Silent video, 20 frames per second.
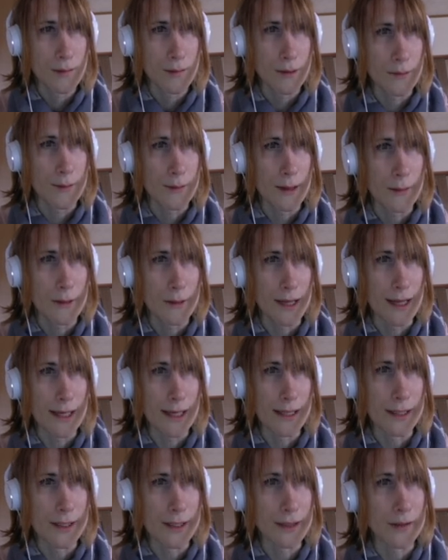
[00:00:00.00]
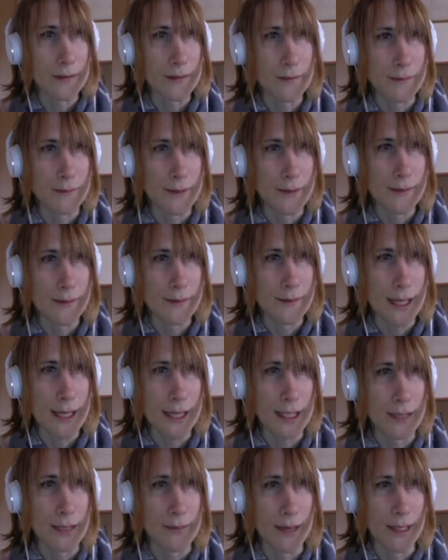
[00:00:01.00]
Now we're getting into
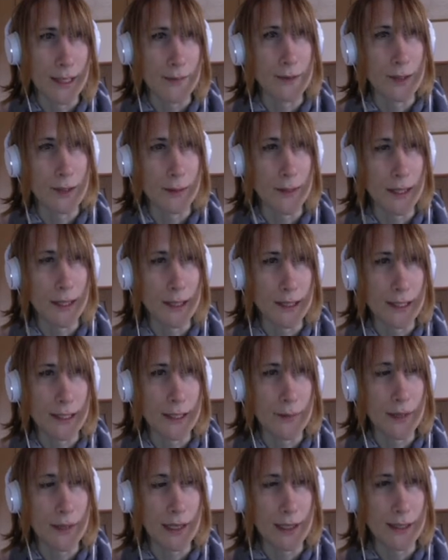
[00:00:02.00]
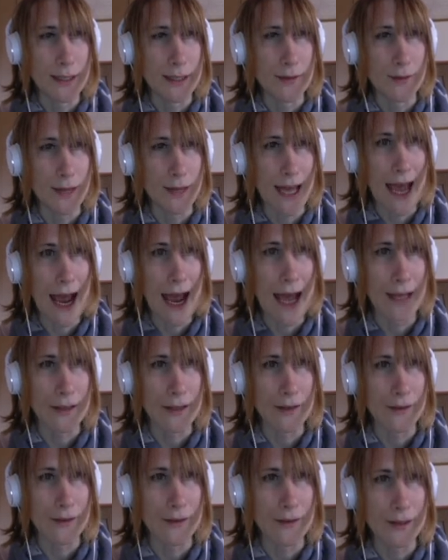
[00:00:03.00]
dekimasu, which means the ability or can
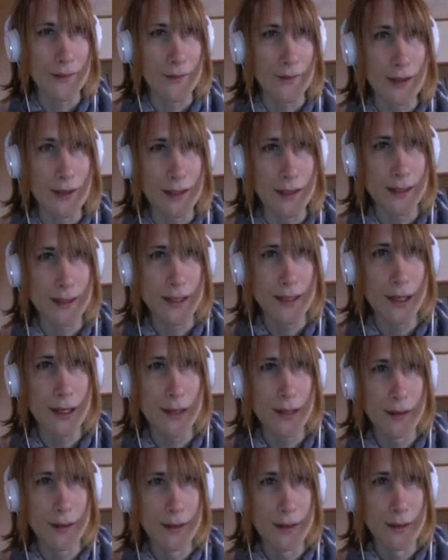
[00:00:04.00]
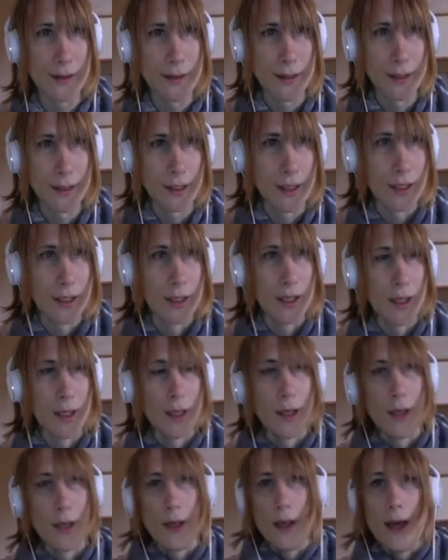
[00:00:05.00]
do something. So,
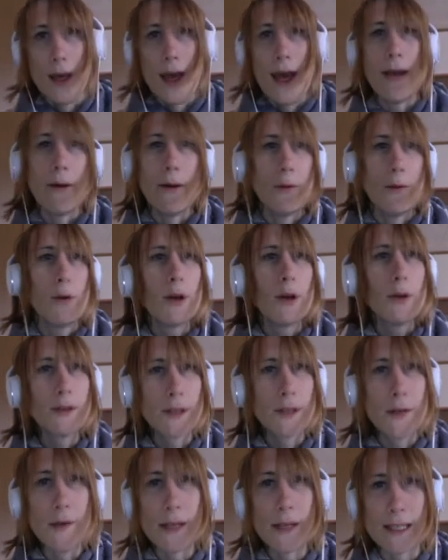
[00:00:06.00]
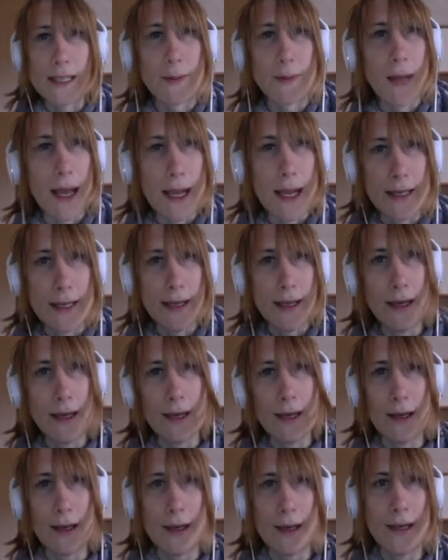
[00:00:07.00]
anyway, what I was going to explain
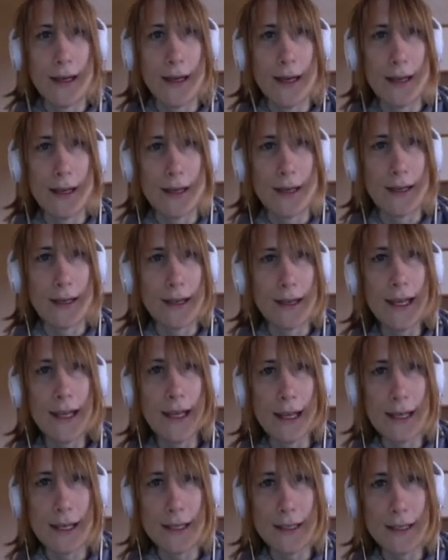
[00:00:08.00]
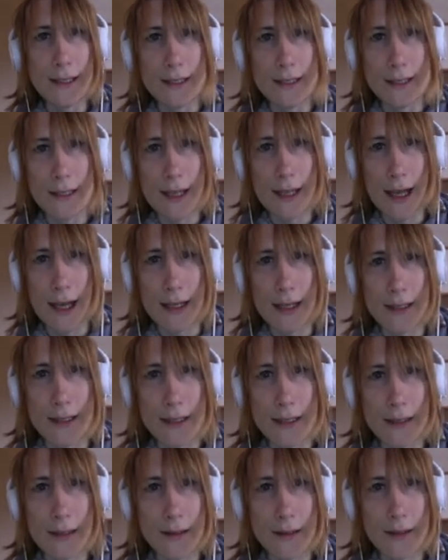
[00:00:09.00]
is
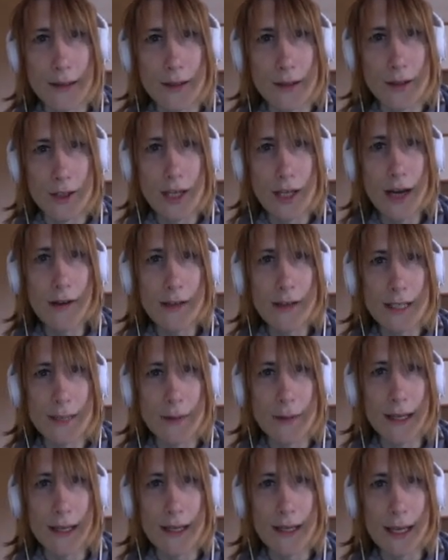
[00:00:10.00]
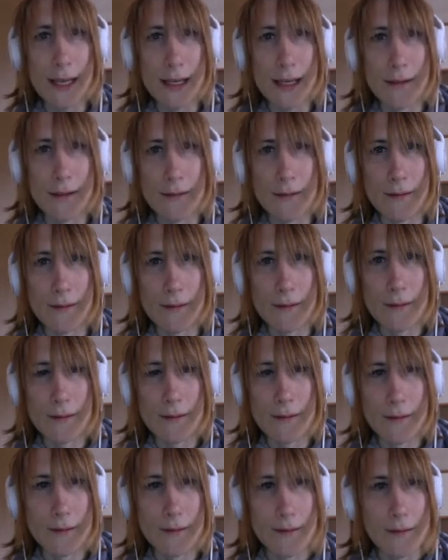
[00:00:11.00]
that, generally speaking,
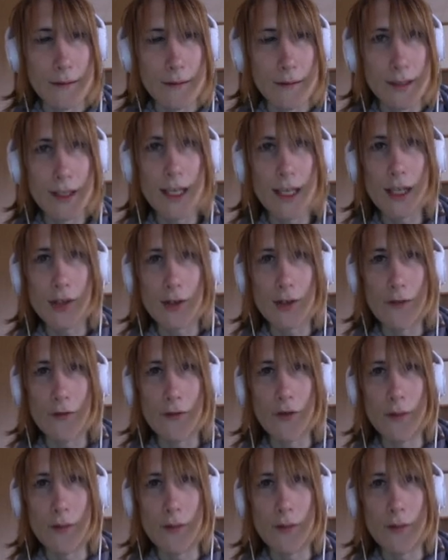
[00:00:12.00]
the dictionary form